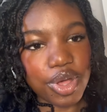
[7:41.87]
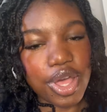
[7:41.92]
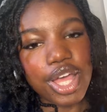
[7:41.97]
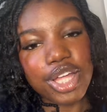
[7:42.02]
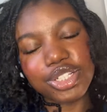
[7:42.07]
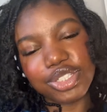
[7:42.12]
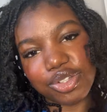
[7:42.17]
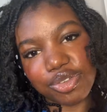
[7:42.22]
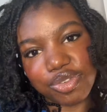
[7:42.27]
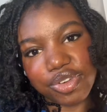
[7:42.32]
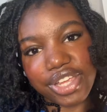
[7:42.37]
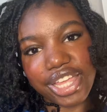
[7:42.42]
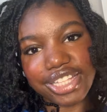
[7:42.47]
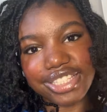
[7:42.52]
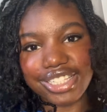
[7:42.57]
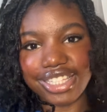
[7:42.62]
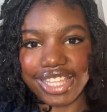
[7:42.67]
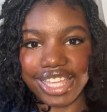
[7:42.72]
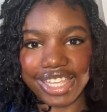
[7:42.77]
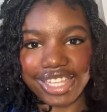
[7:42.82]
Don't forget to
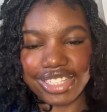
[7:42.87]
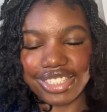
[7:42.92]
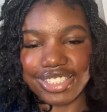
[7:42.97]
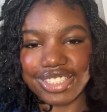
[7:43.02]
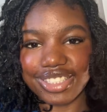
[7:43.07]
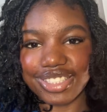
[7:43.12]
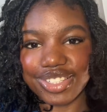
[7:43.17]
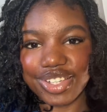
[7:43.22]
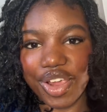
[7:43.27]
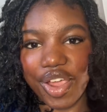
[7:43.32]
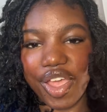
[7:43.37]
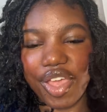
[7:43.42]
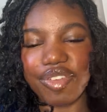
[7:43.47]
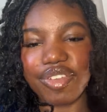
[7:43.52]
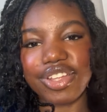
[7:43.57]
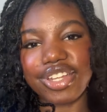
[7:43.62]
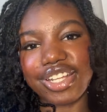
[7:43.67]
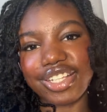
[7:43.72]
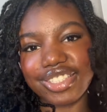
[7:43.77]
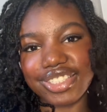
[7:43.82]
like and subscribe, and
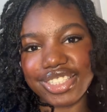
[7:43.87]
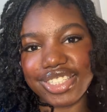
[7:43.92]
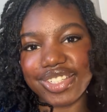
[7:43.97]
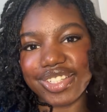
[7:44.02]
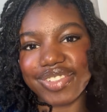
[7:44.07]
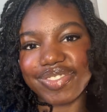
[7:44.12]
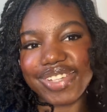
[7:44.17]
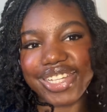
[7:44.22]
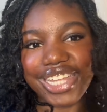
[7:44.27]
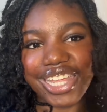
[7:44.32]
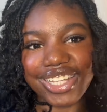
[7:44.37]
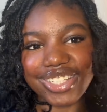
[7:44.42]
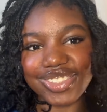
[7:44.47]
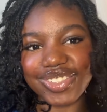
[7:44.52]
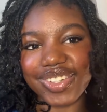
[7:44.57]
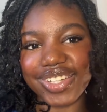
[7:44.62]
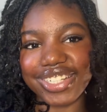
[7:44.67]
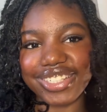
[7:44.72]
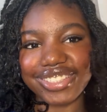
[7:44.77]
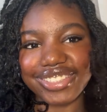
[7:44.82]
I'll see you in my next one.